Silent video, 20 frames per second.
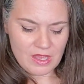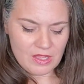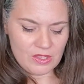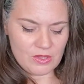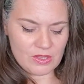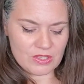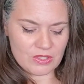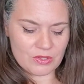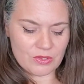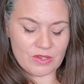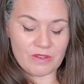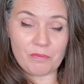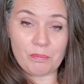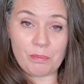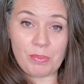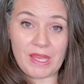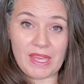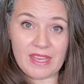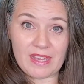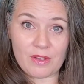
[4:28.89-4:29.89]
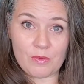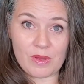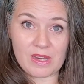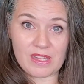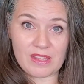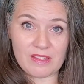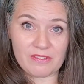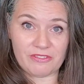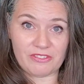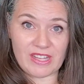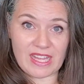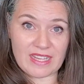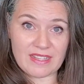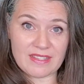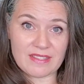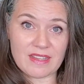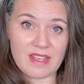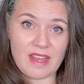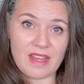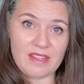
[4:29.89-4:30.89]
You can sort of pick one of the
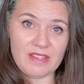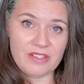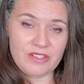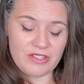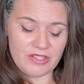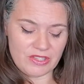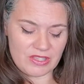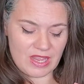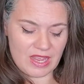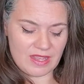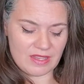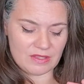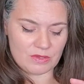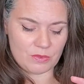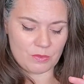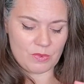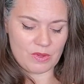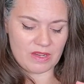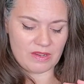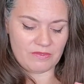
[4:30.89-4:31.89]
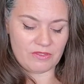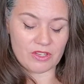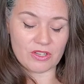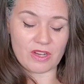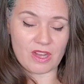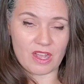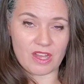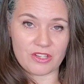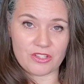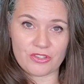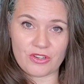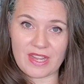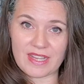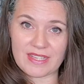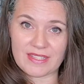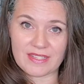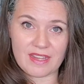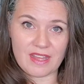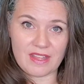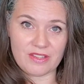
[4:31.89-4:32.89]
flex colors as one of your
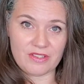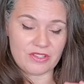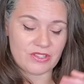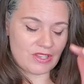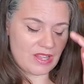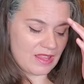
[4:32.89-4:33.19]
contrast colors,